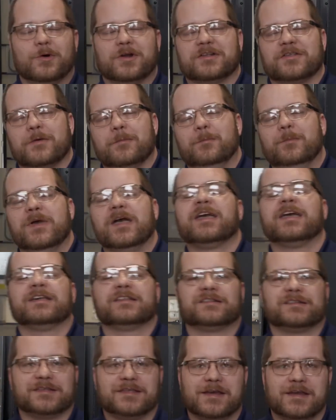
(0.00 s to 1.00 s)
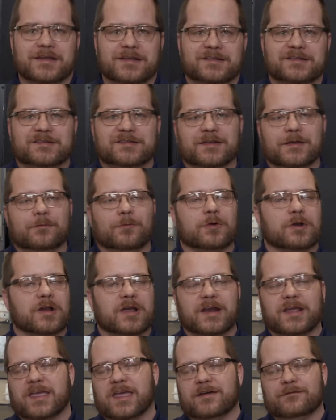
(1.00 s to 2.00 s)
One of the biggest things that we're
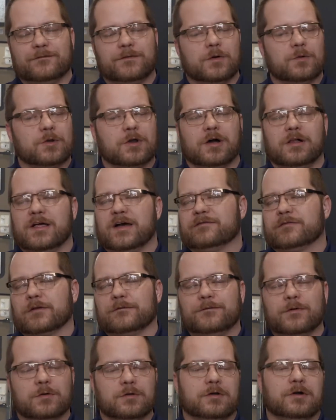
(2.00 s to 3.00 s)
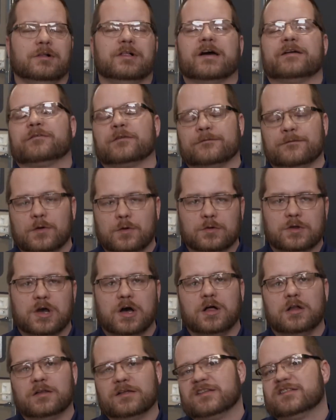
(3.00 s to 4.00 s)
going to get phone call after phone call after phone
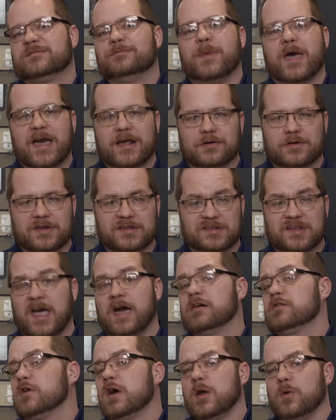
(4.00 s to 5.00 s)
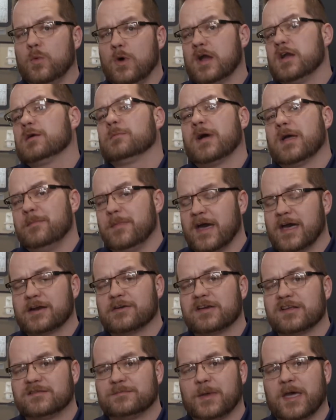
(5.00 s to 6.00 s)
call is batteries. How do I wire my
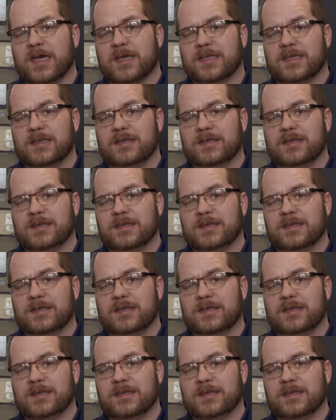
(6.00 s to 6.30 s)
batteries back